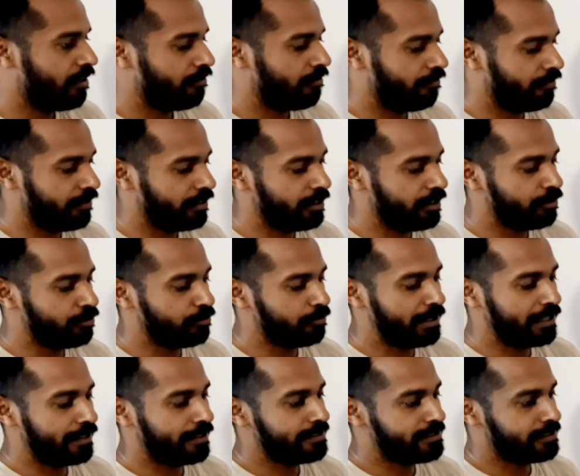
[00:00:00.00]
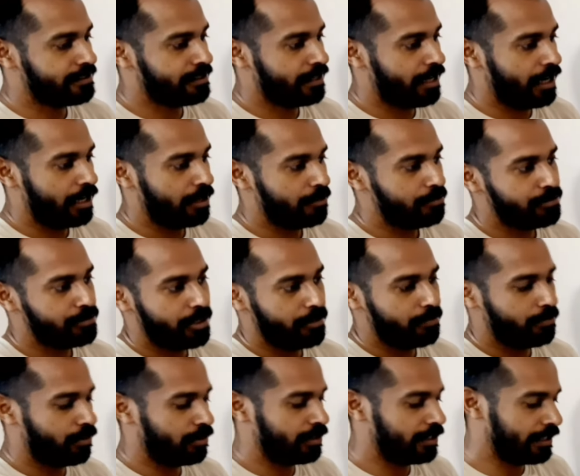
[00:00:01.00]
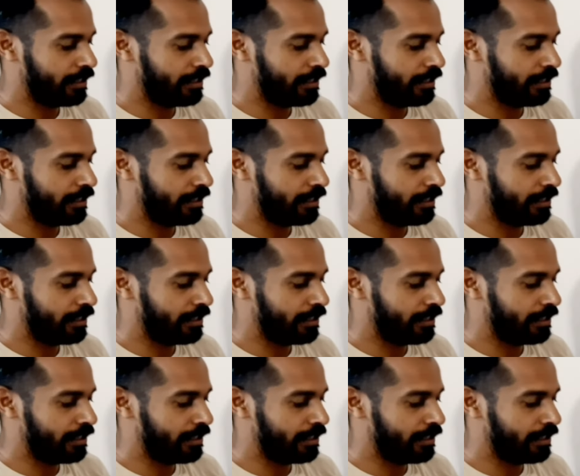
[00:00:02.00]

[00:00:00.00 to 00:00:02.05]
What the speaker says: We need to make a scallop shape on the